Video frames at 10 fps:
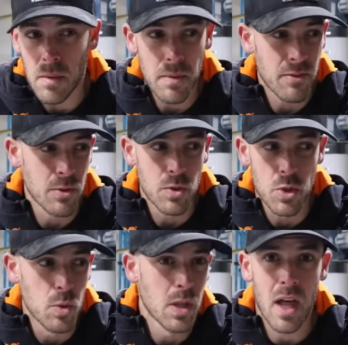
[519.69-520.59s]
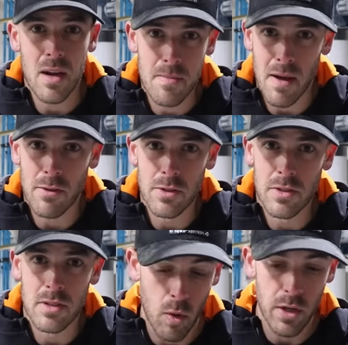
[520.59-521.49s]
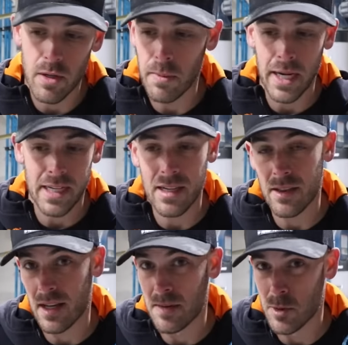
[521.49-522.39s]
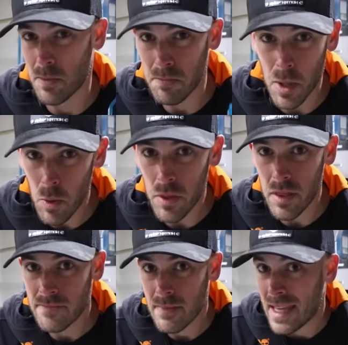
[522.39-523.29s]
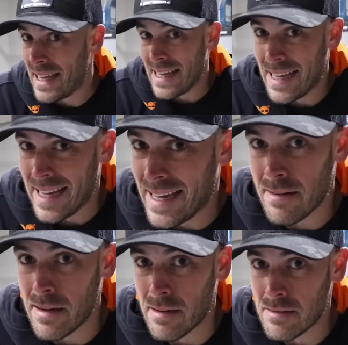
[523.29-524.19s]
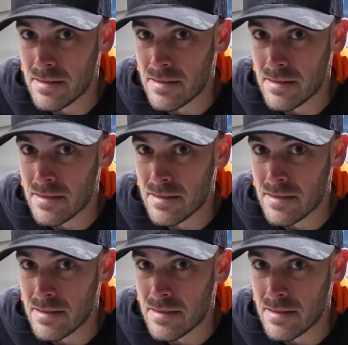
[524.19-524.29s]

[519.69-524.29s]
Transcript: Maybe if you do a lot of bevels, or you could buy a kit that comes with both. I don't know.